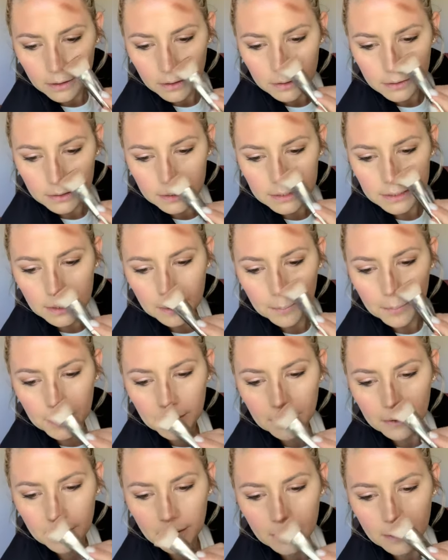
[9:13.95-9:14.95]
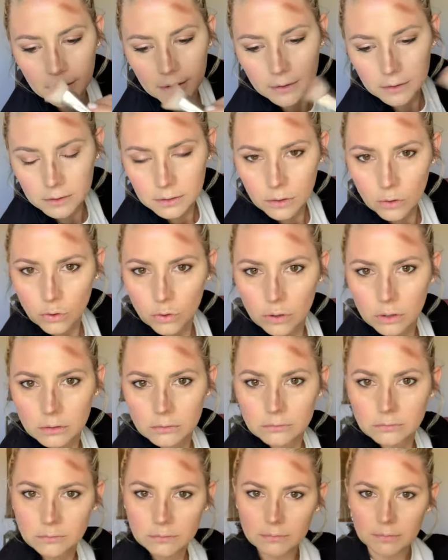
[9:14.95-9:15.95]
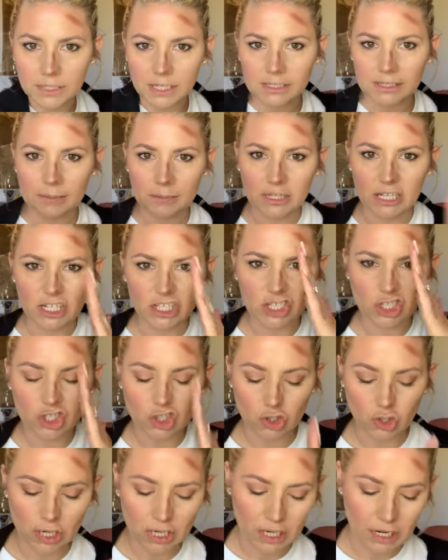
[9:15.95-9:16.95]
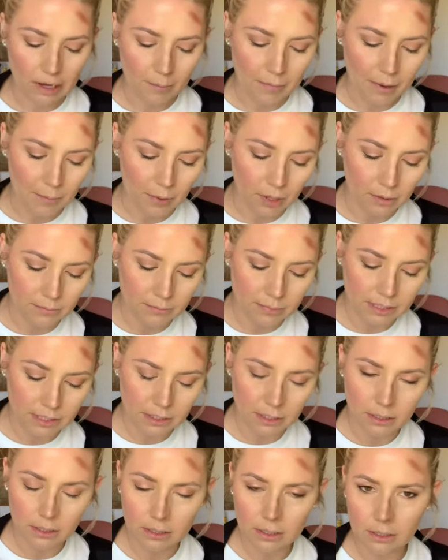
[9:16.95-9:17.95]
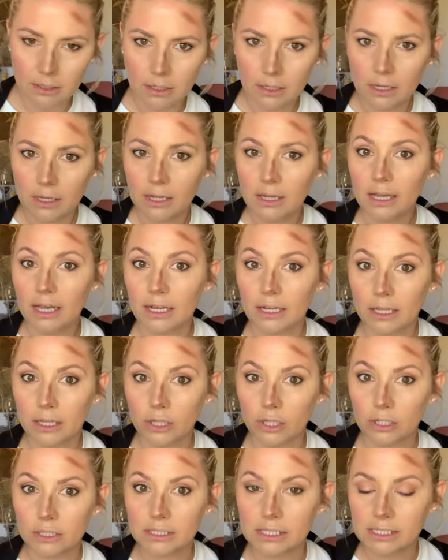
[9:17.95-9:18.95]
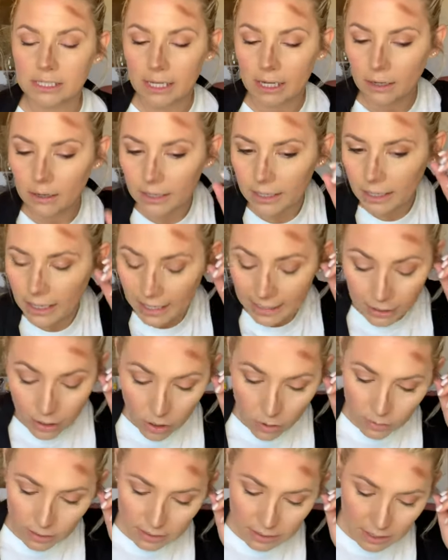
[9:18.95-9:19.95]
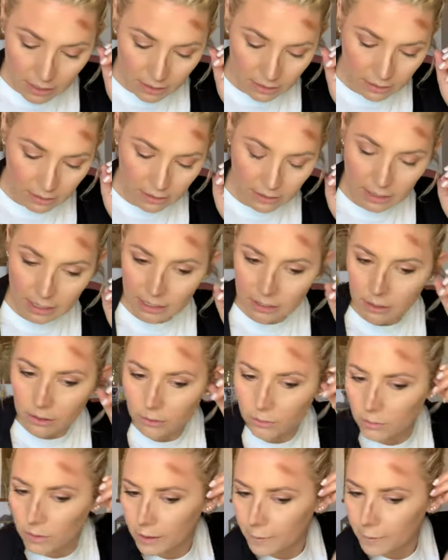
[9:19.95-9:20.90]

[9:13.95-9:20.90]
the tip because I'm gonna straighten out my bumps and it looks scary. I know it does, I know.